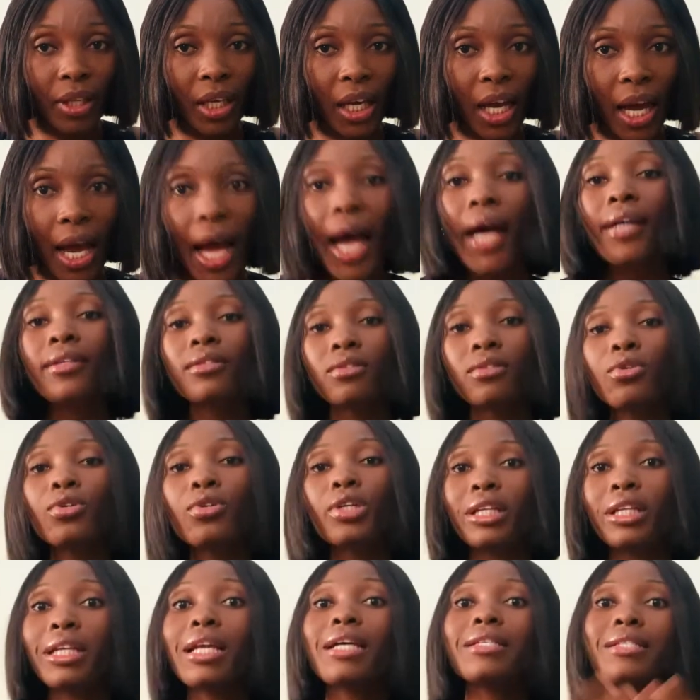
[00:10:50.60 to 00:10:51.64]
And
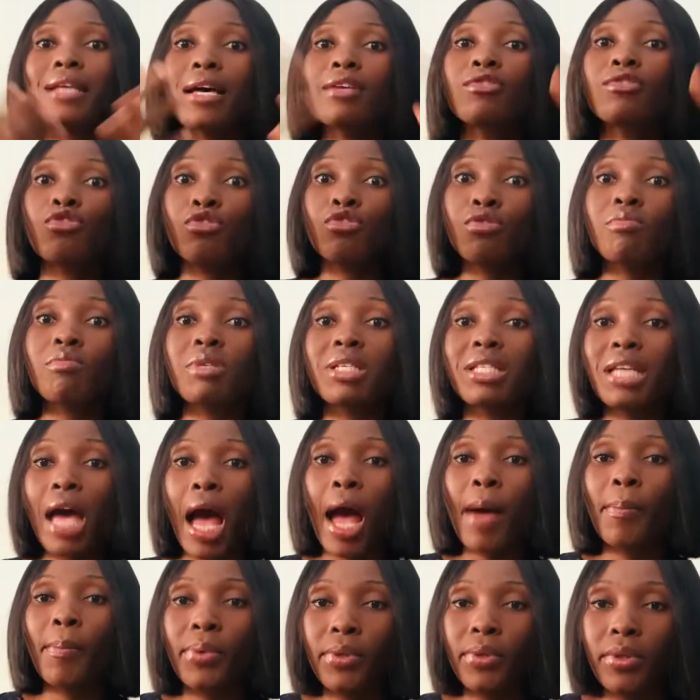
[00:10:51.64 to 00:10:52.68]
okay, let's assume it
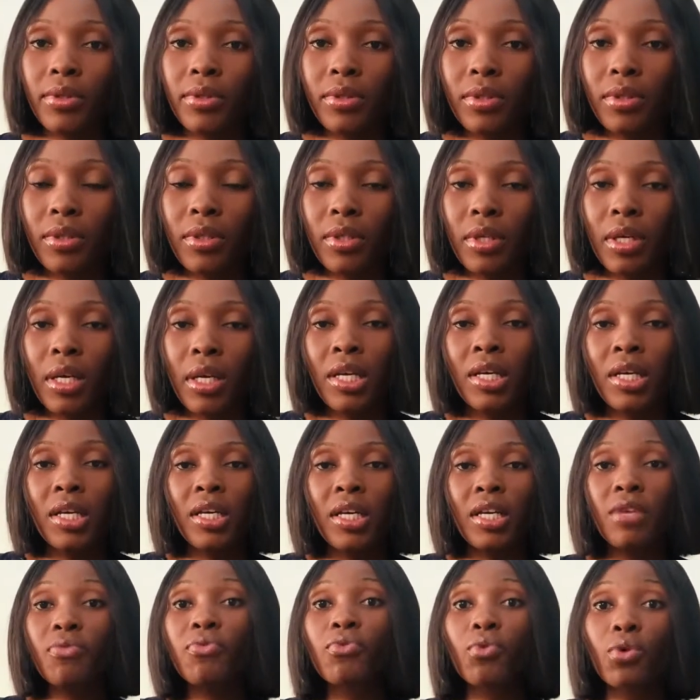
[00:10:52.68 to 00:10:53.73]
happened.
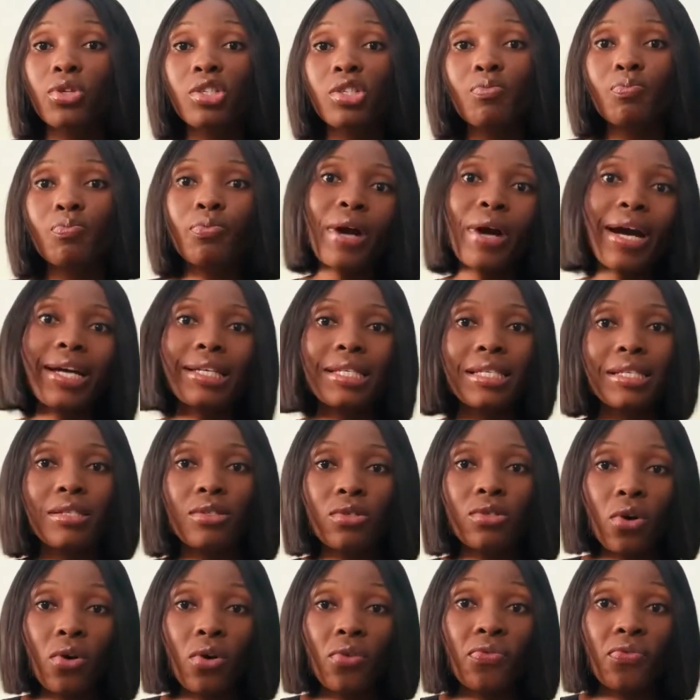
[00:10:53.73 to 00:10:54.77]
If it was bright
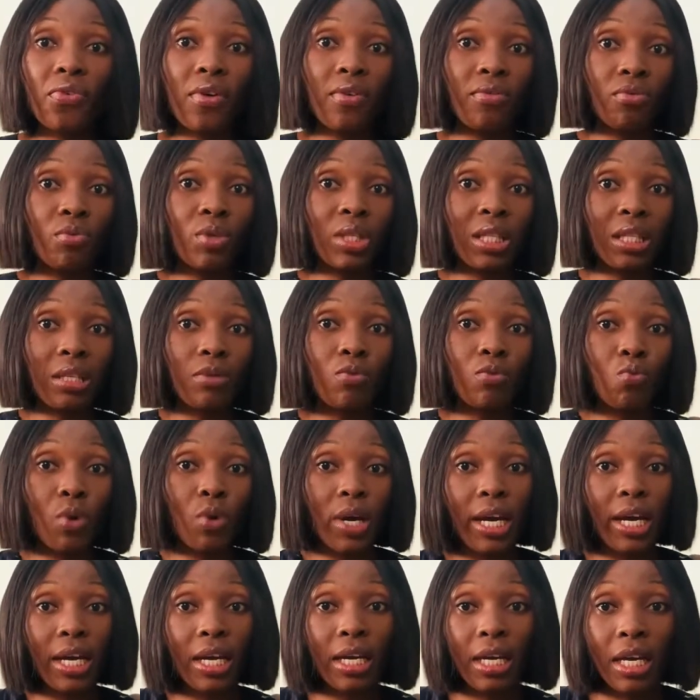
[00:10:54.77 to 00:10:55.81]
enough with the
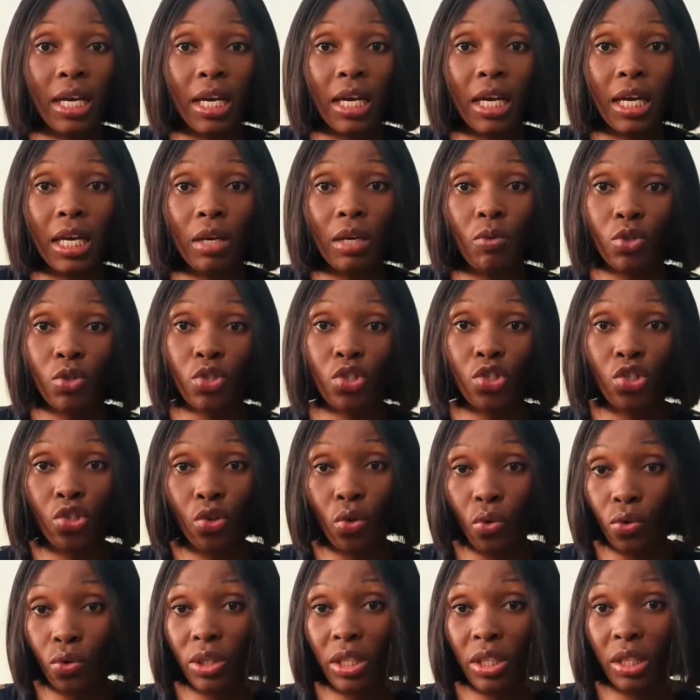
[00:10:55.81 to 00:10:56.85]
way it was
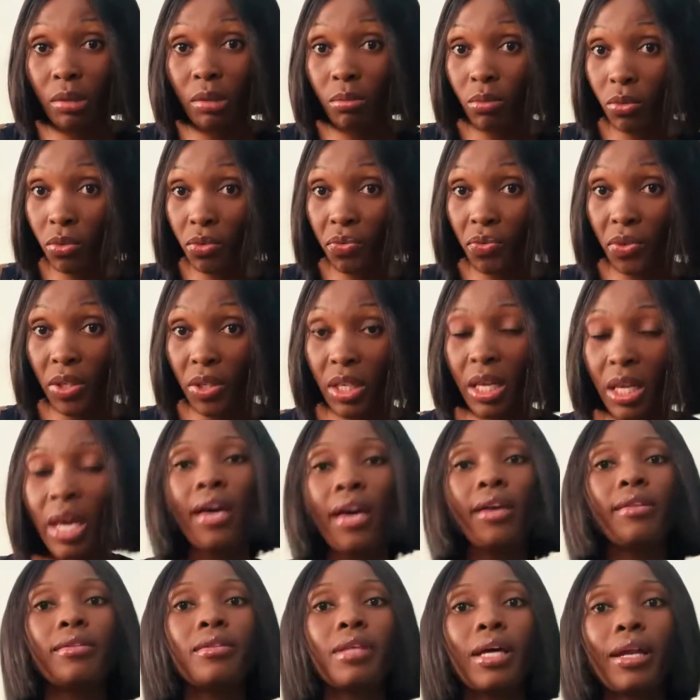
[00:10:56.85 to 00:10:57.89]
shown in the movie,
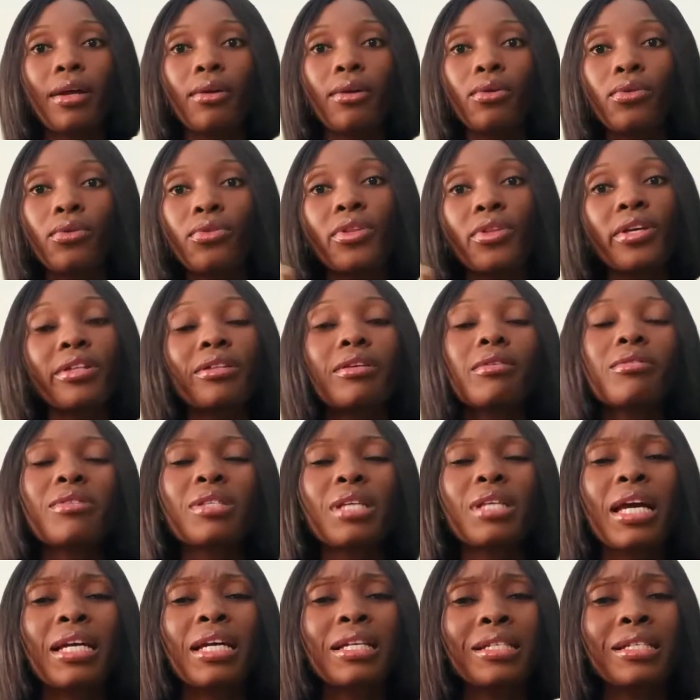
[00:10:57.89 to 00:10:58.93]
then I don't think there is
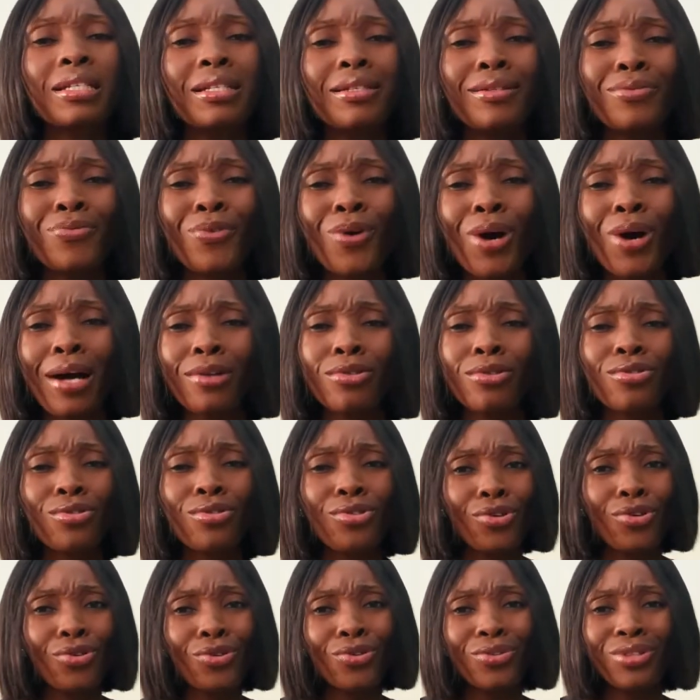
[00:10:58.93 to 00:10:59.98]
any need for her to
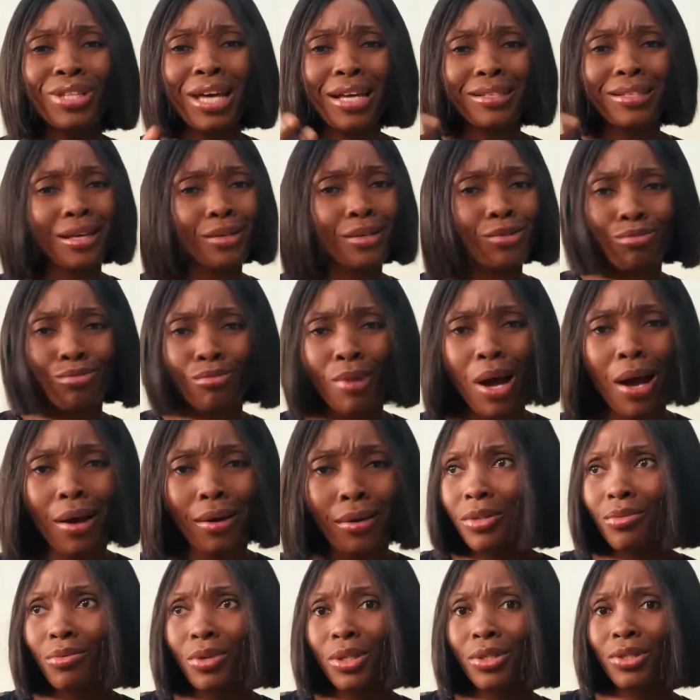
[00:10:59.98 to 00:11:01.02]
turn on that atupa.
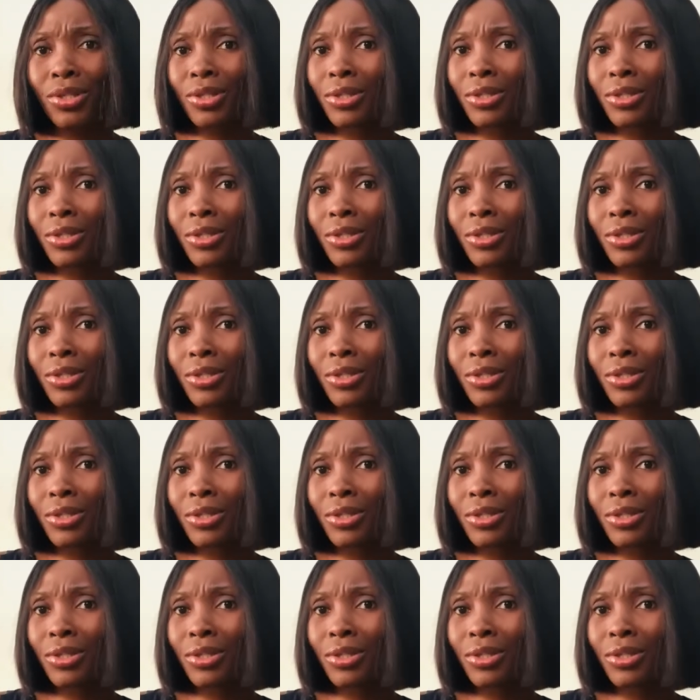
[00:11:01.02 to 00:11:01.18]
When she